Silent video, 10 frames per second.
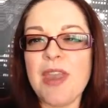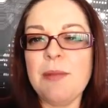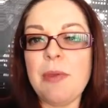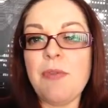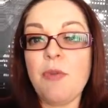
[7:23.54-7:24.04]

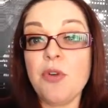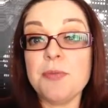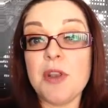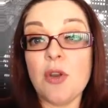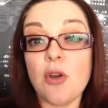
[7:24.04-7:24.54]
maybe
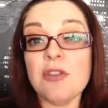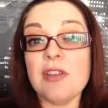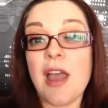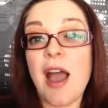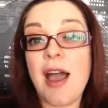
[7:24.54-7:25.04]
force me not
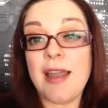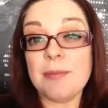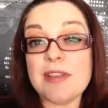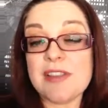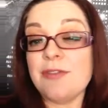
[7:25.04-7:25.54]
to
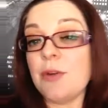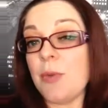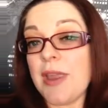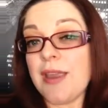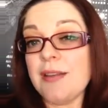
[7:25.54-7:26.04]
hide myself
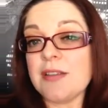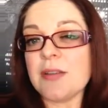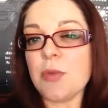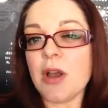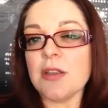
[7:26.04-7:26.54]
away
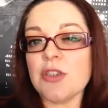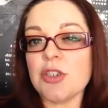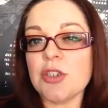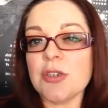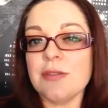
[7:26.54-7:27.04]
so
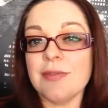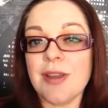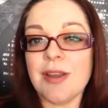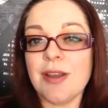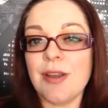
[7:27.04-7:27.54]
much.
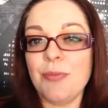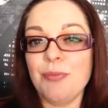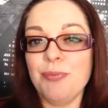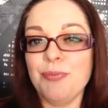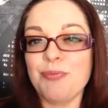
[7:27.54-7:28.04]

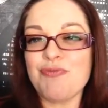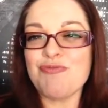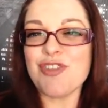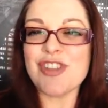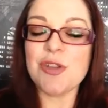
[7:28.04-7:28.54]

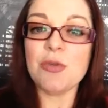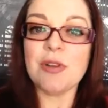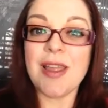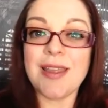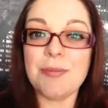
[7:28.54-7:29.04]
Because I
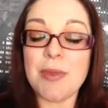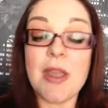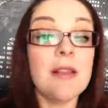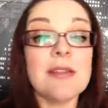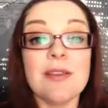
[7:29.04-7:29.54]
don't like
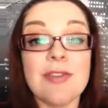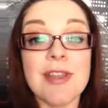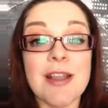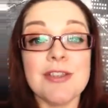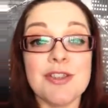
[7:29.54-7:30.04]
being the centre of
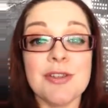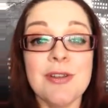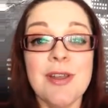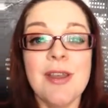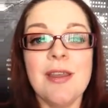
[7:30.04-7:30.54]

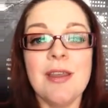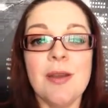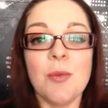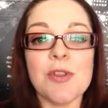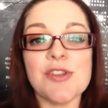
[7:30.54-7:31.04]
attention,
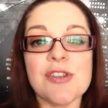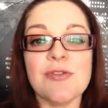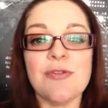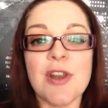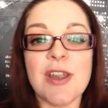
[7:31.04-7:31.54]
which
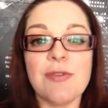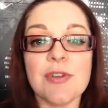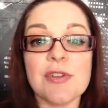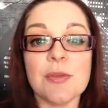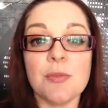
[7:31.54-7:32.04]
is funny
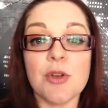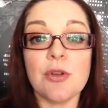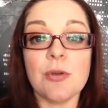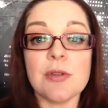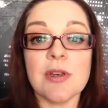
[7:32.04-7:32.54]
for
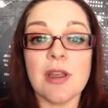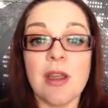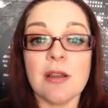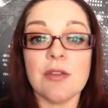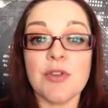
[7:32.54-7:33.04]
someone who was an
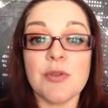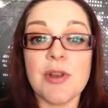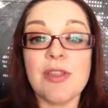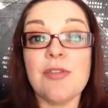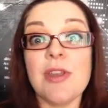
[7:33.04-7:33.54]
actor for
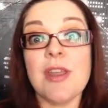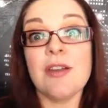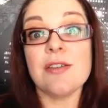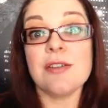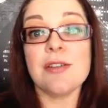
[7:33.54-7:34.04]
23
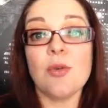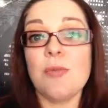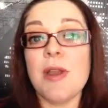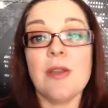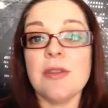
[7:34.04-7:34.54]
years and is
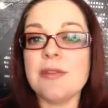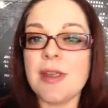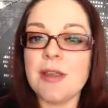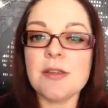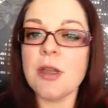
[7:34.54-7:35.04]
going back on the
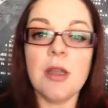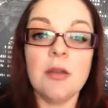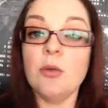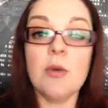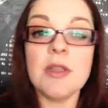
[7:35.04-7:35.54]
stage. I
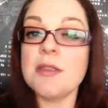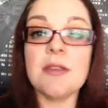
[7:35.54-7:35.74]
know,